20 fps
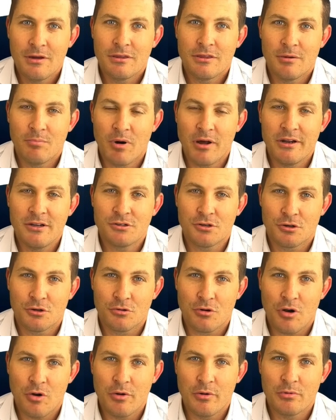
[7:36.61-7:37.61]
The monies are
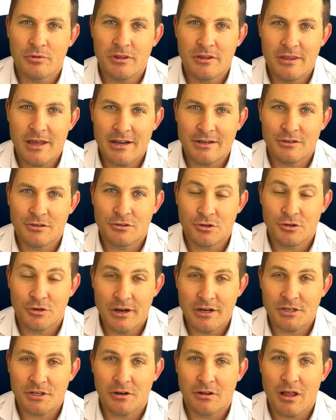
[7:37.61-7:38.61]
growing within that
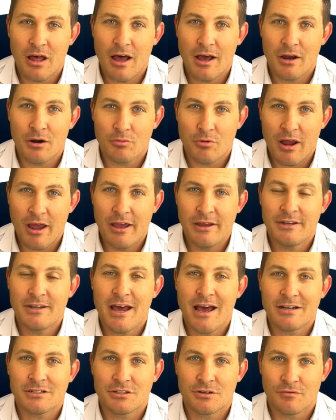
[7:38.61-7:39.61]
traditional IRA
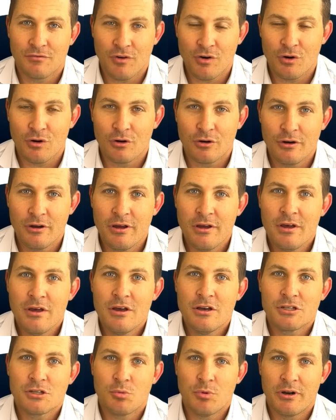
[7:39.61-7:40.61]
tax deferred.
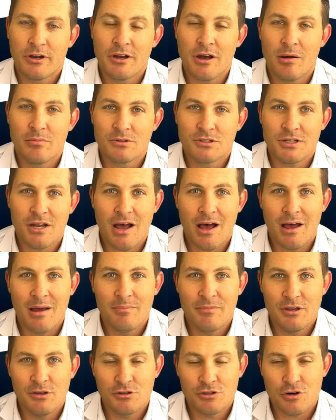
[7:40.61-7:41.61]
So when it comes
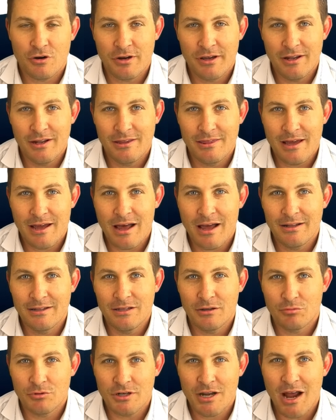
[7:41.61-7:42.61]
time that you start hitting that
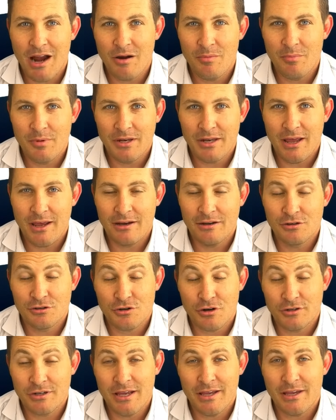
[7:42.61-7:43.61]
ideal retirement date and you
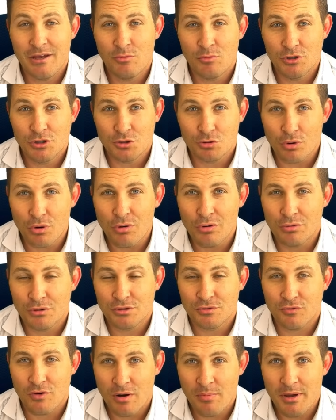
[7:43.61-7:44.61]
start taking withdrawals
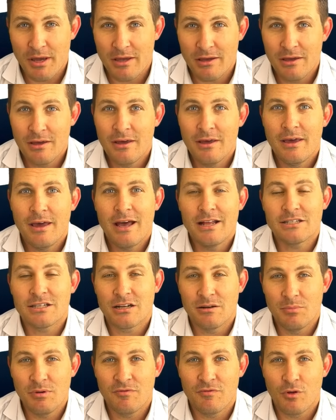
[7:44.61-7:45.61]
from it, it's
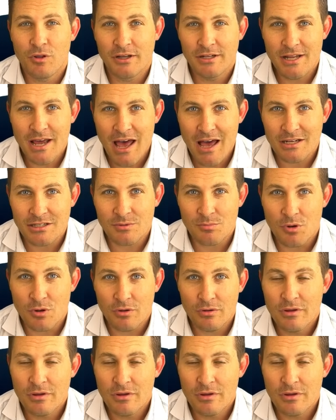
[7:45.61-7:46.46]
going to be fully taxable.